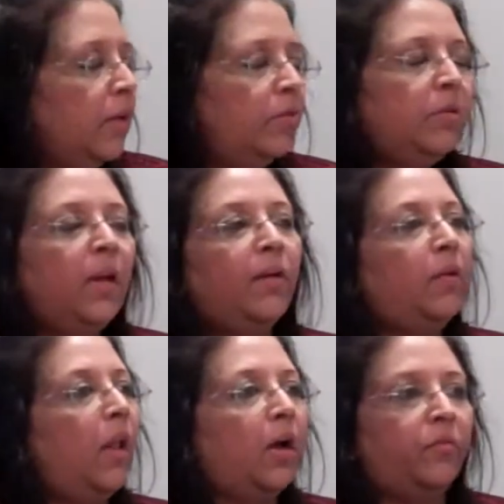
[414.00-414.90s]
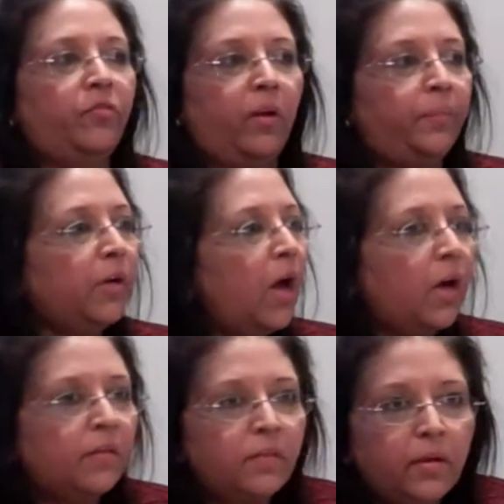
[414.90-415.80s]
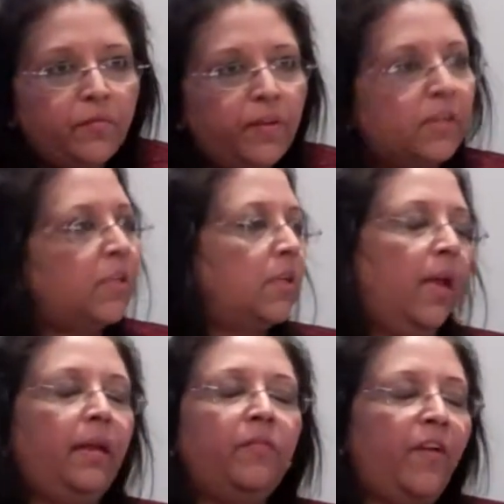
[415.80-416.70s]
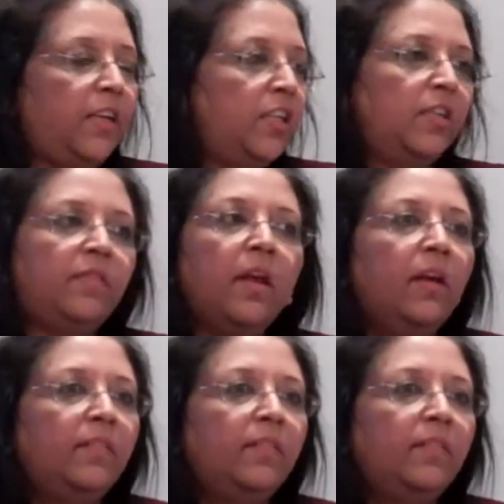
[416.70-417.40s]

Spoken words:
can have a lot of streptococcus infections,